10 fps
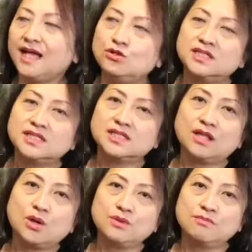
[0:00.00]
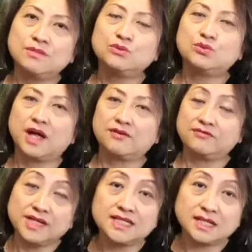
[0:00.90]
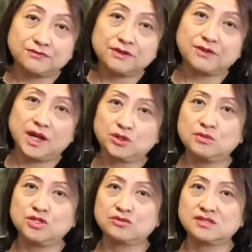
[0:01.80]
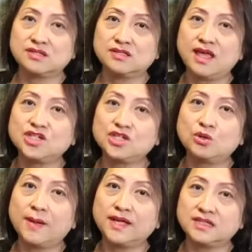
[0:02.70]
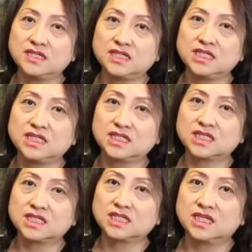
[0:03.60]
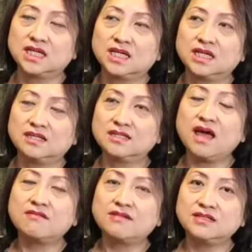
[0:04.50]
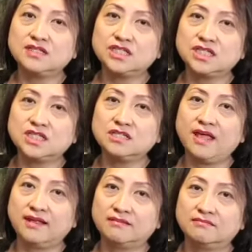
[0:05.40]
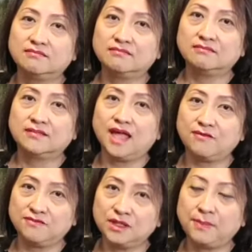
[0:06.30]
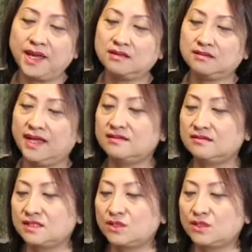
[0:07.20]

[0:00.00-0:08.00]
But I notice a lot of women who are really suffering from endometriosis, they actually don't mind the itchiness. They say I'd rather itchy than having the pain again.